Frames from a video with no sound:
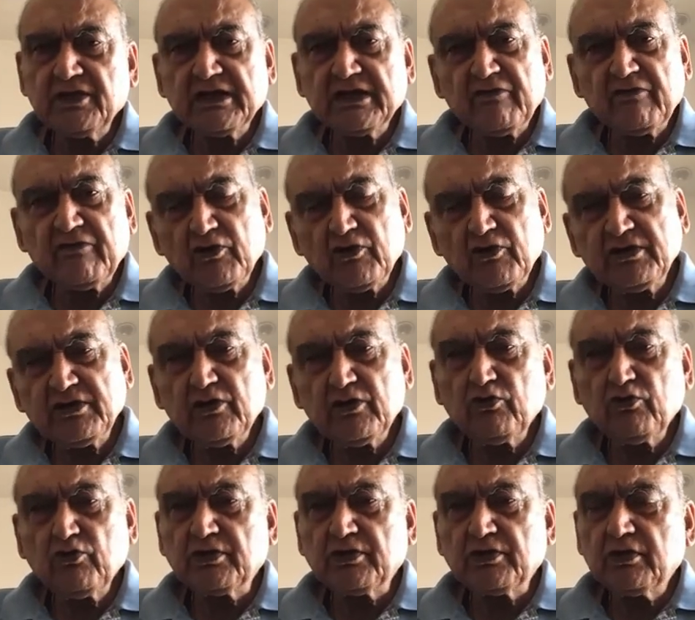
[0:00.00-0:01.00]
They recover
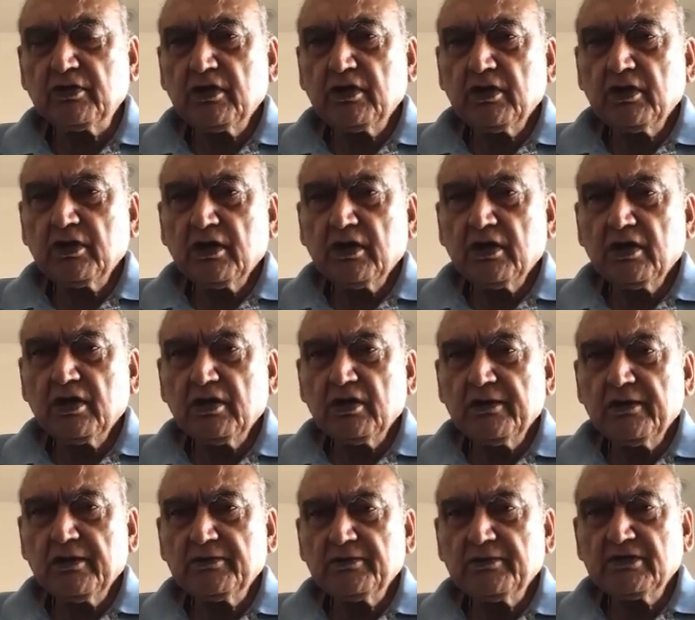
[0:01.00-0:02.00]
on their own.
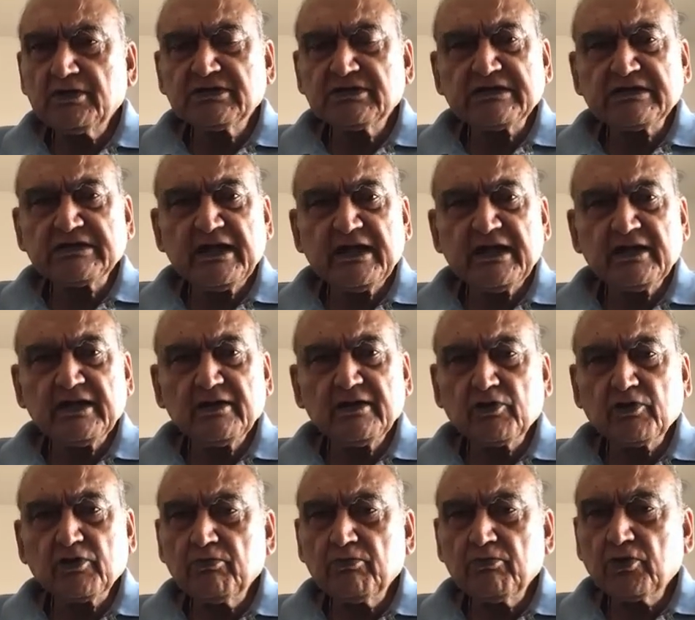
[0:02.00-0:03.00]
It's just
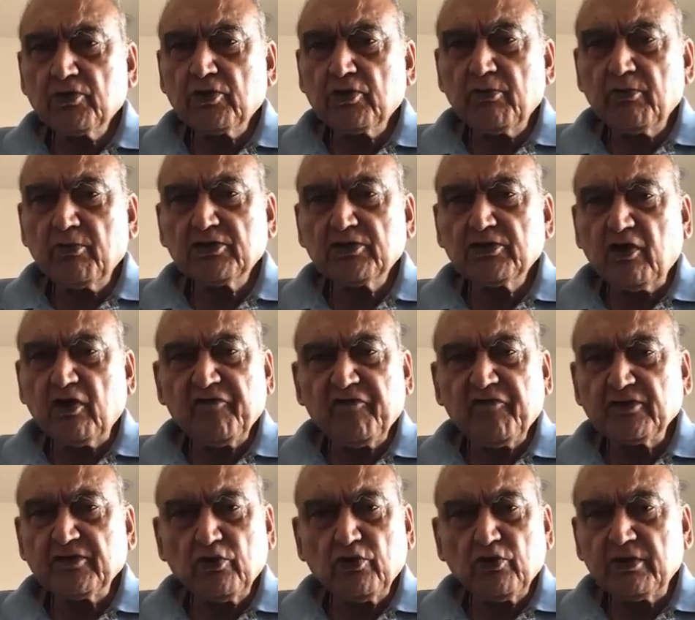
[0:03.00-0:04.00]
like a common
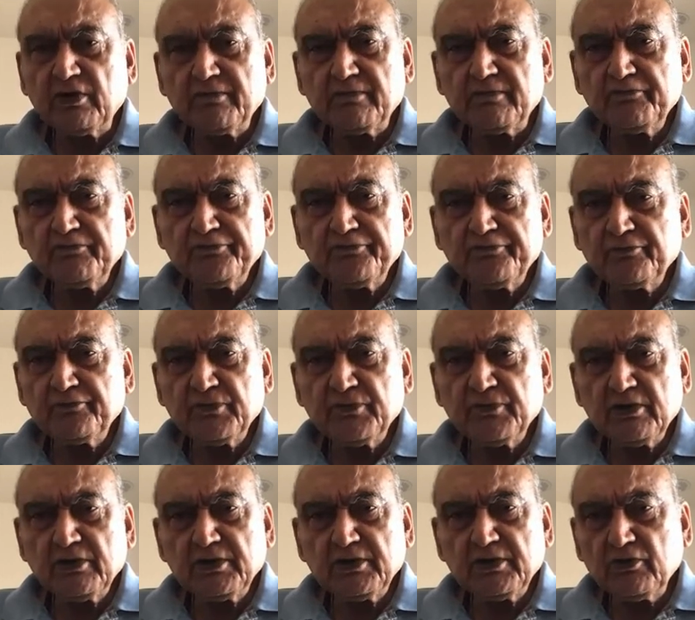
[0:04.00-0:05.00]
cough and cold.
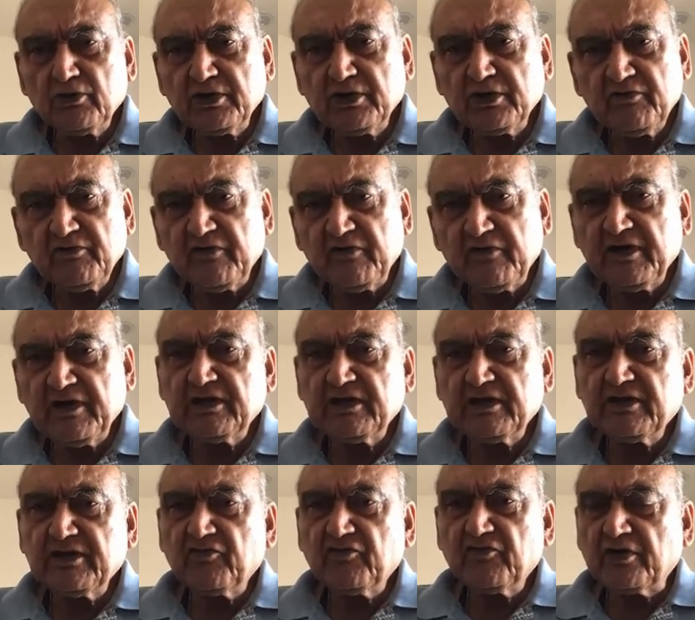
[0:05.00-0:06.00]
They're not even
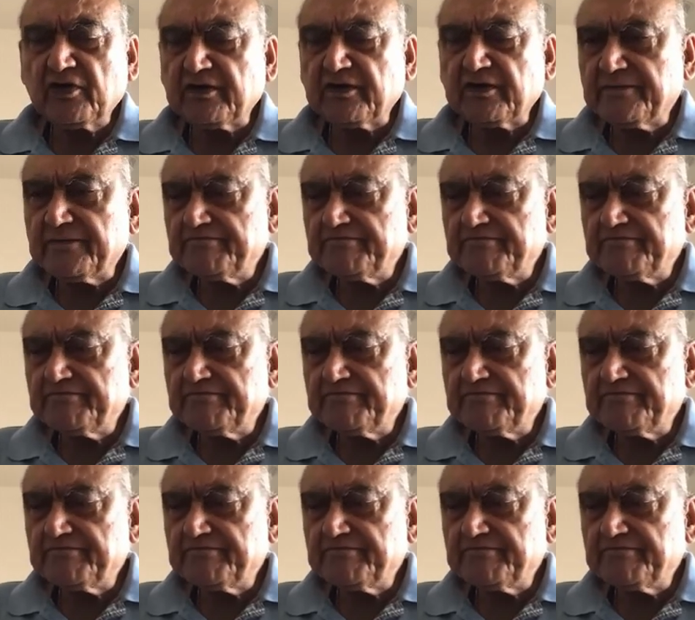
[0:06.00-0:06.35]
aware that they've